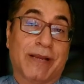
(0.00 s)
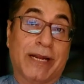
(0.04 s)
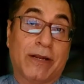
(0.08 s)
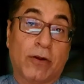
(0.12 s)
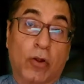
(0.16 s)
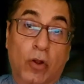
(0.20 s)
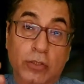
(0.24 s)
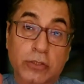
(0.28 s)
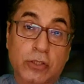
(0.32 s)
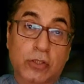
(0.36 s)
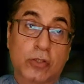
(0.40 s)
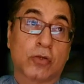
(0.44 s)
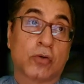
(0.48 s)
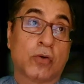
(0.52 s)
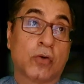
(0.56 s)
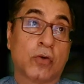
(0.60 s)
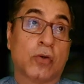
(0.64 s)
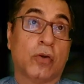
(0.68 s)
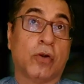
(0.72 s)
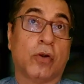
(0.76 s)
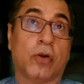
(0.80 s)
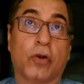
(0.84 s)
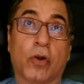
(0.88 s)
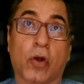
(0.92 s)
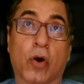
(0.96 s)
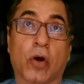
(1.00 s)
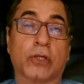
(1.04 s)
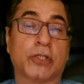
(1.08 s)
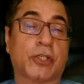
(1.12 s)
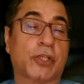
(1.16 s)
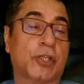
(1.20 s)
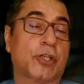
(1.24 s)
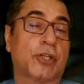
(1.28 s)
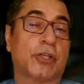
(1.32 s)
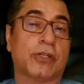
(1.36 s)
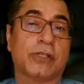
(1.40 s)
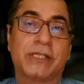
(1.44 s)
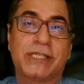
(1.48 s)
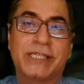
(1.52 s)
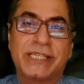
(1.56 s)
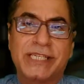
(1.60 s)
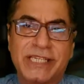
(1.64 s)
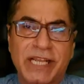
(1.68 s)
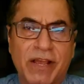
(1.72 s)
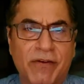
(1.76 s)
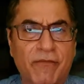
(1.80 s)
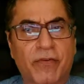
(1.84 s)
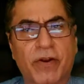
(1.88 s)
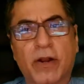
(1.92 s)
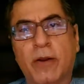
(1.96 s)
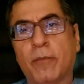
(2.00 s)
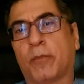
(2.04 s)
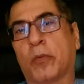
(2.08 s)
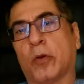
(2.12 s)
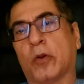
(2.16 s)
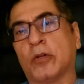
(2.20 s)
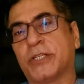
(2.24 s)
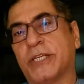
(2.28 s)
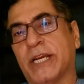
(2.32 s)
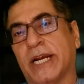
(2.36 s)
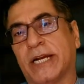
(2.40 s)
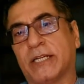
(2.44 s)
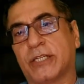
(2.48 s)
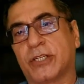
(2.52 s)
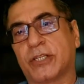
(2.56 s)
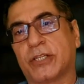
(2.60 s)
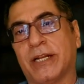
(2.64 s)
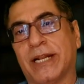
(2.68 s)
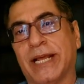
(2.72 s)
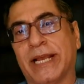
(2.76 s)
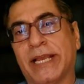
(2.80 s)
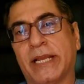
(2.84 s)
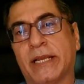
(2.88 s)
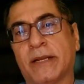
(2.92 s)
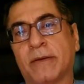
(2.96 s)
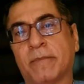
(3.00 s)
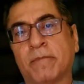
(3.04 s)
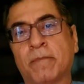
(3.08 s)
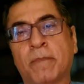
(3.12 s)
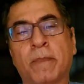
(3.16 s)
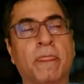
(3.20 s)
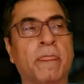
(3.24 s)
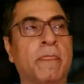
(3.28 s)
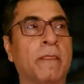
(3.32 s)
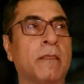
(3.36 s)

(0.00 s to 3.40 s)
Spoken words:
and also launched several projects like